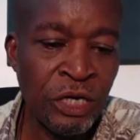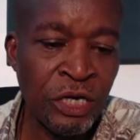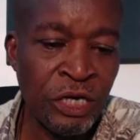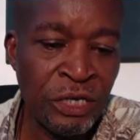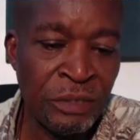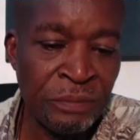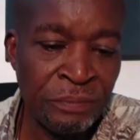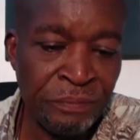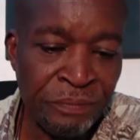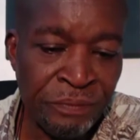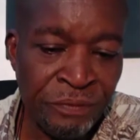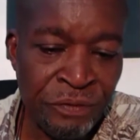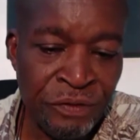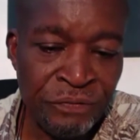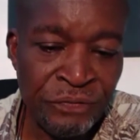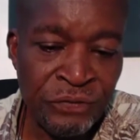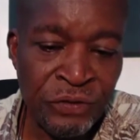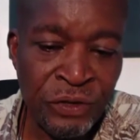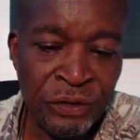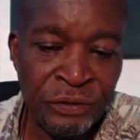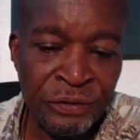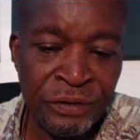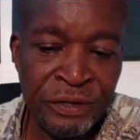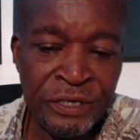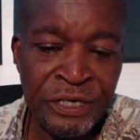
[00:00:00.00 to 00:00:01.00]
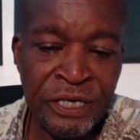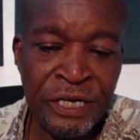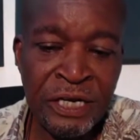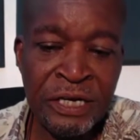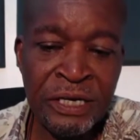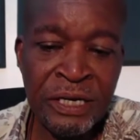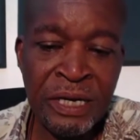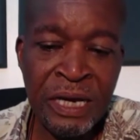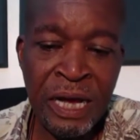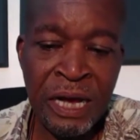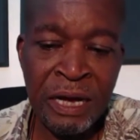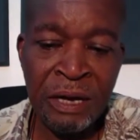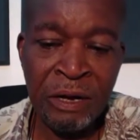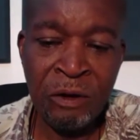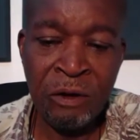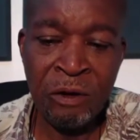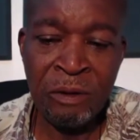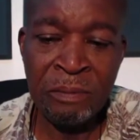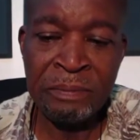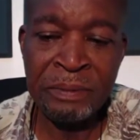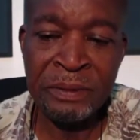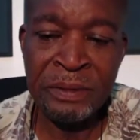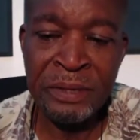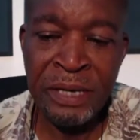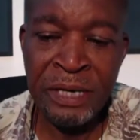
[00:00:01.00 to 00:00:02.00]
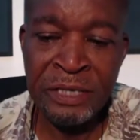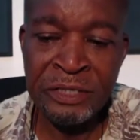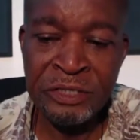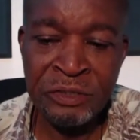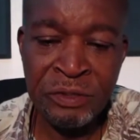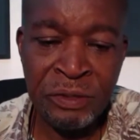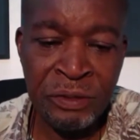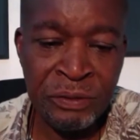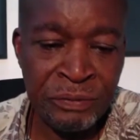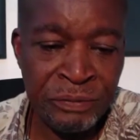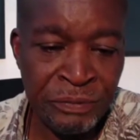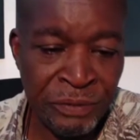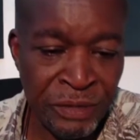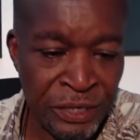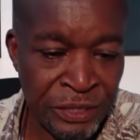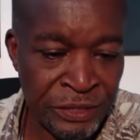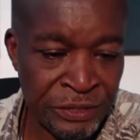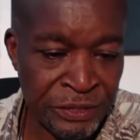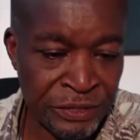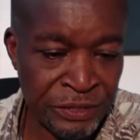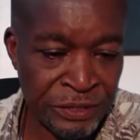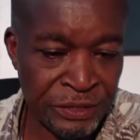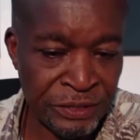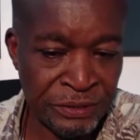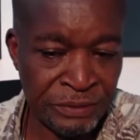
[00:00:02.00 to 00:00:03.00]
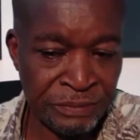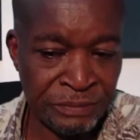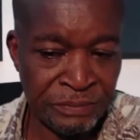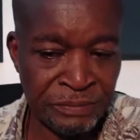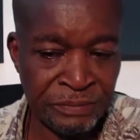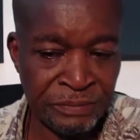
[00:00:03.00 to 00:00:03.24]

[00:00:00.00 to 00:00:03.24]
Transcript: Improve your reading and comprehension rate.